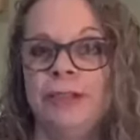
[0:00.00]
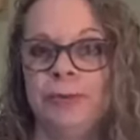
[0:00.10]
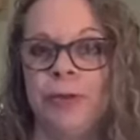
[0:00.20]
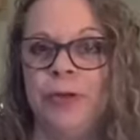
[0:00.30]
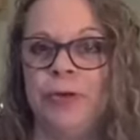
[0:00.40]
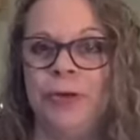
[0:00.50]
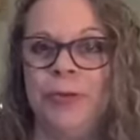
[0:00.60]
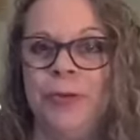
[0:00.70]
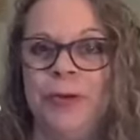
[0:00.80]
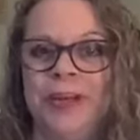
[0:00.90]
Facebook
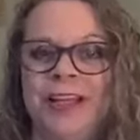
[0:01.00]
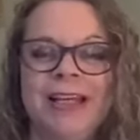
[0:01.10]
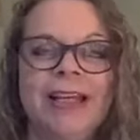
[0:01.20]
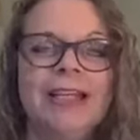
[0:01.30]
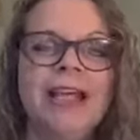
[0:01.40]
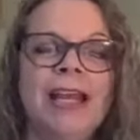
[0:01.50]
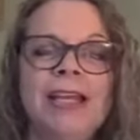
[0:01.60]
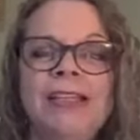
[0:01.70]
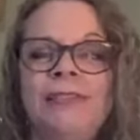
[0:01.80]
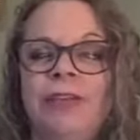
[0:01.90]
group that
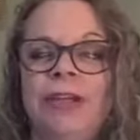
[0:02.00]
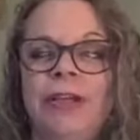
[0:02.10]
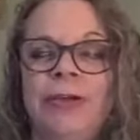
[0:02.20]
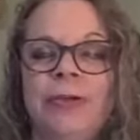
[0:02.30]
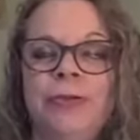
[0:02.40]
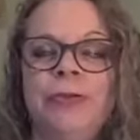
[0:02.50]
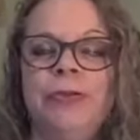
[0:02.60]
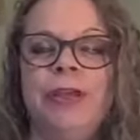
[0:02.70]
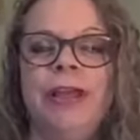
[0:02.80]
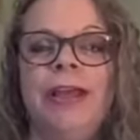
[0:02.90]
has
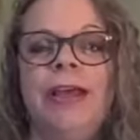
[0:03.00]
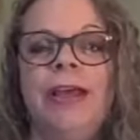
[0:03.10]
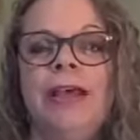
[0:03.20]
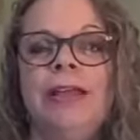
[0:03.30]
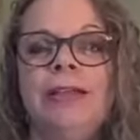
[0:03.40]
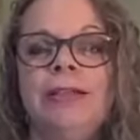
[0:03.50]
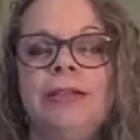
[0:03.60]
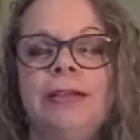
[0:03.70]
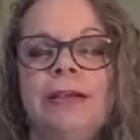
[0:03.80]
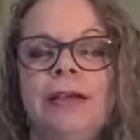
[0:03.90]
videos and
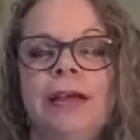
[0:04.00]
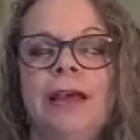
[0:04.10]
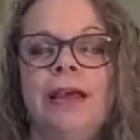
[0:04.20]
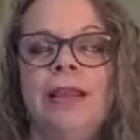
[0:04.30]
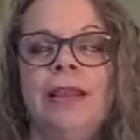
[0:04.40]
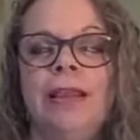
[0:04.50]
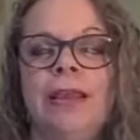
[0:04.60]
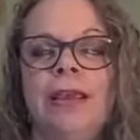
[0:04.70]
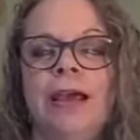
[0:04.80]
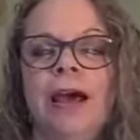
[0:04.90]

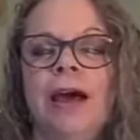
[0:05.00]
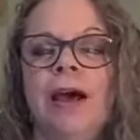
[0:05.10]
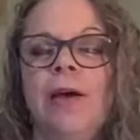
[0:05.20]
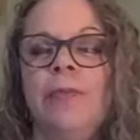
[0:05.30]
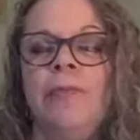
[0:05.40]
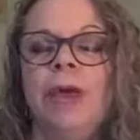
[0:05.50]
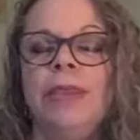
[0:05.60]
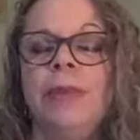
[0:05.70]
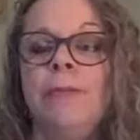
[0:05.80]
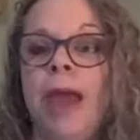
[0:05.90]
the um,
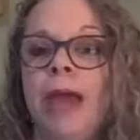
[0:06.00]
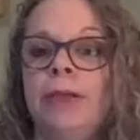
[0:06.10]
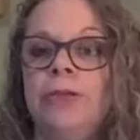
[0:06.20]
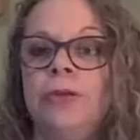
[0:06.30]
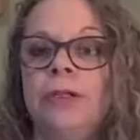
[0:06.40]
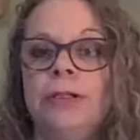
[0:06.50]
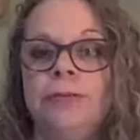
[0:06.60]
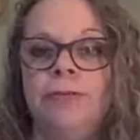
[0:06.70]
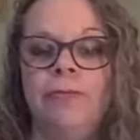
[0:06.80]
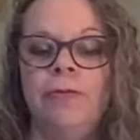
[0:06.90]
the
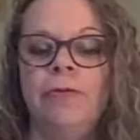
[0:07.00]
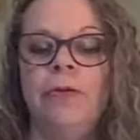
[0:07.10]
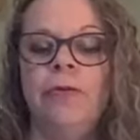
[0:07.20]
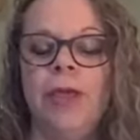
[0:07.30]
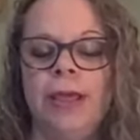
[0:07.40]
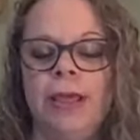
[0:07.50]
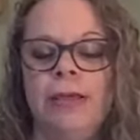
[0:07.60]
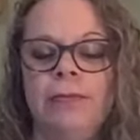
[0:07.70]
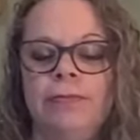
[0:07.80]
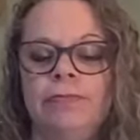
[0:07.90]
manual for
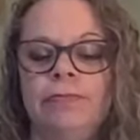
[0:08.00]
Reiki.